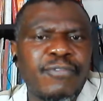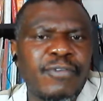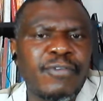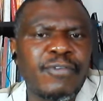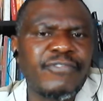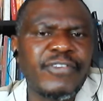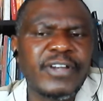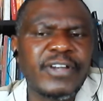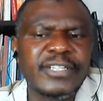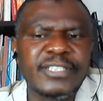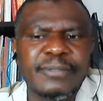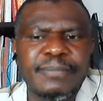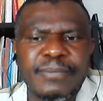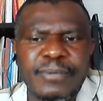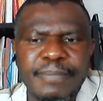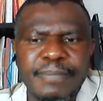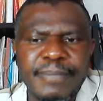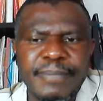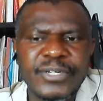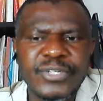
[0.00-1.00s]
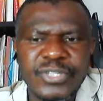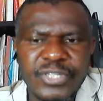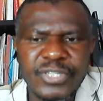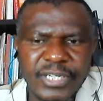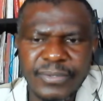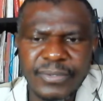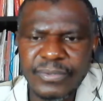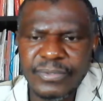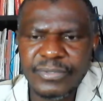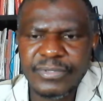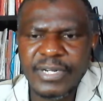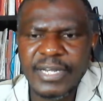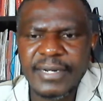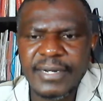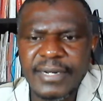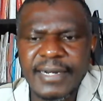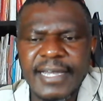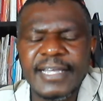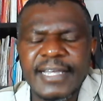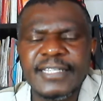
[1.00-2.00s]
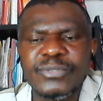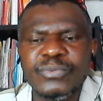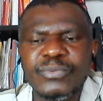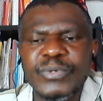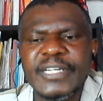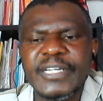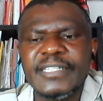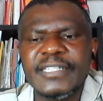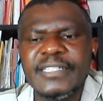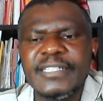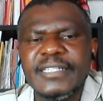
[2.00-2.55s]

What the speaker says: facta probanda would arise when